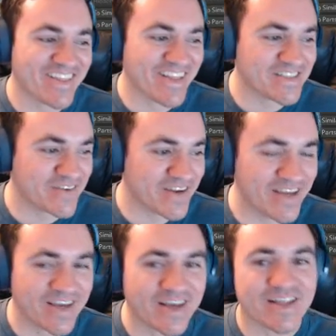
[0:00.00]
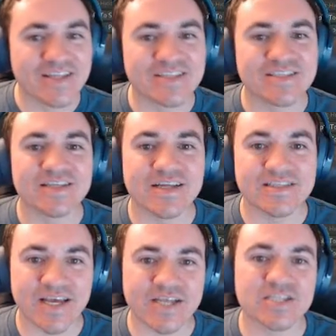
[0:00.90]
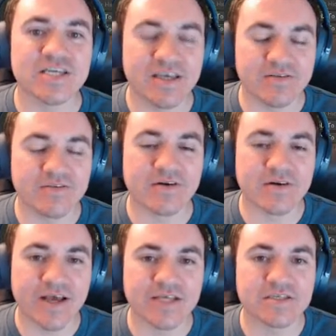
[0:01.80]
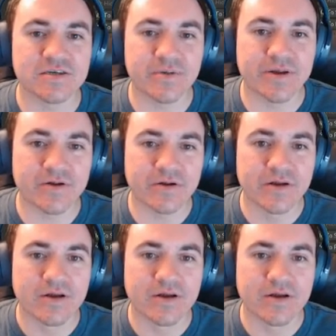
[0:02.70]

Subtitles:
That's funny. Let's actually give her a nice good render.